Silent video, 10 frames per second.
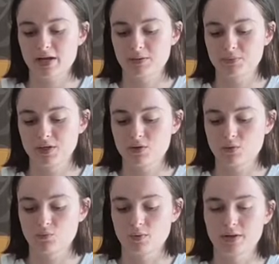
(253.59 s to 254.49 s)
company
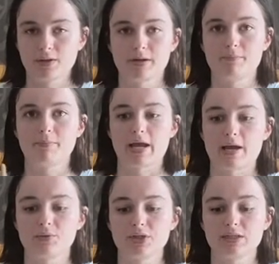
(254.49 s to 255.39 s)
called Will and Bear,
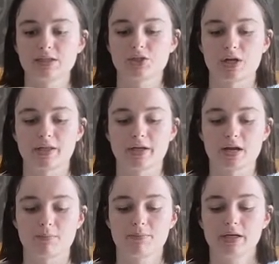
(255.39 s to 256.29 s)
which is an Australian
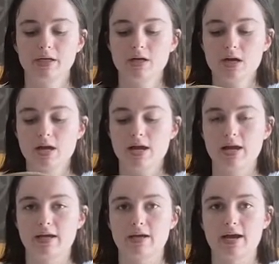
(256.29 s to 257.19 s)
company.
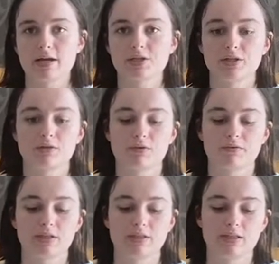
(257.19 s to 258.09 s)
And I actually
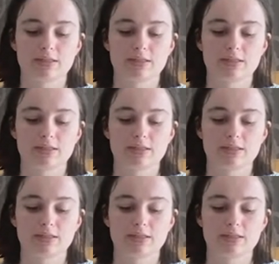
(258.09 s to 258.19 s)
thrifted this